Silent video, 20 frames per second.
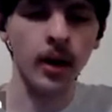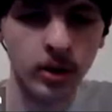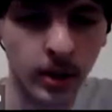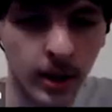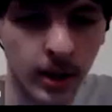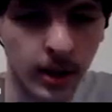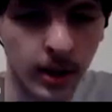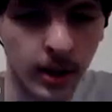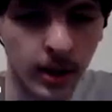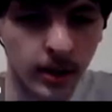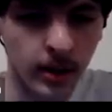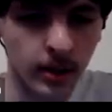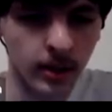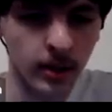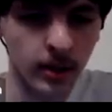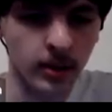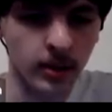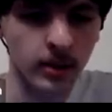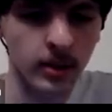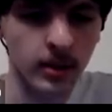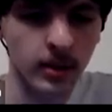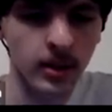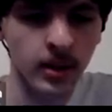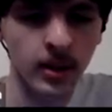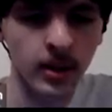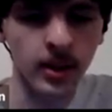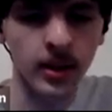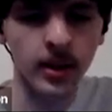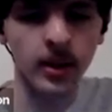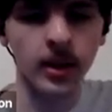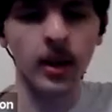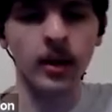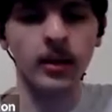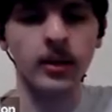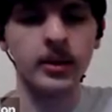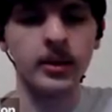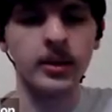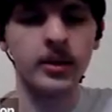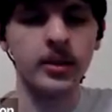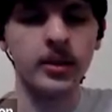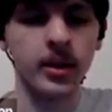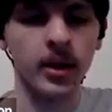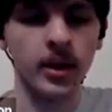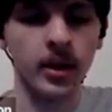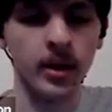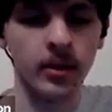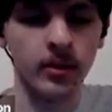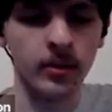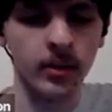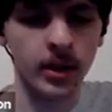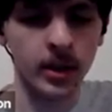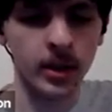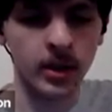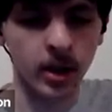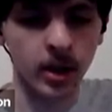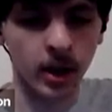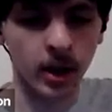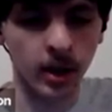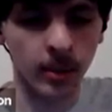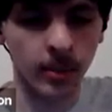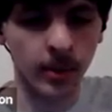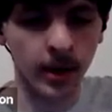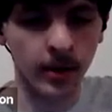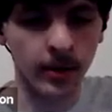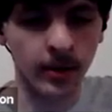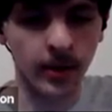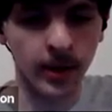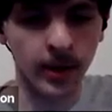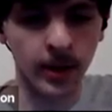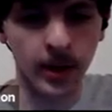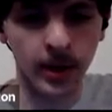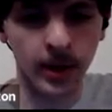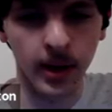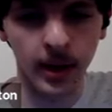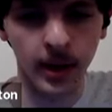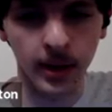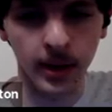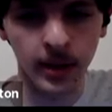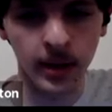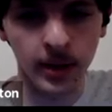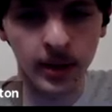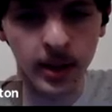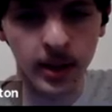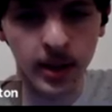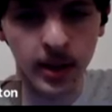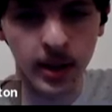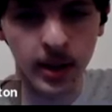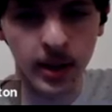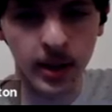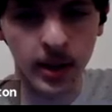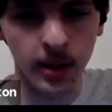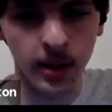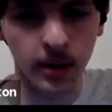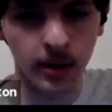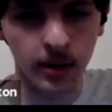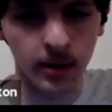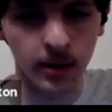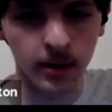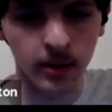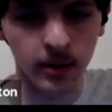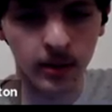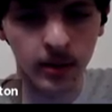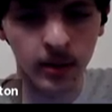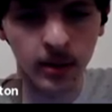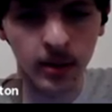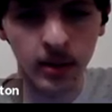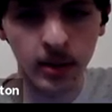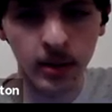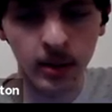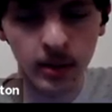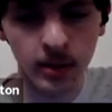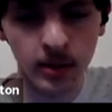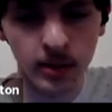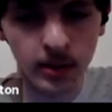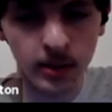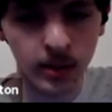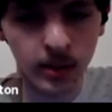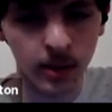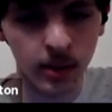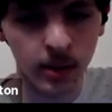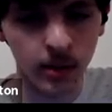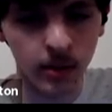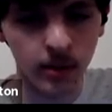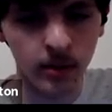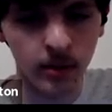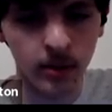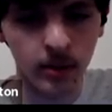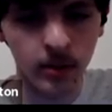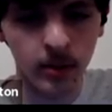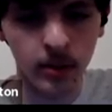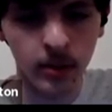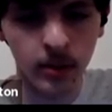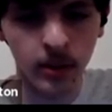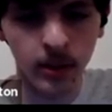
actually, let's we need to talk about the LED here. So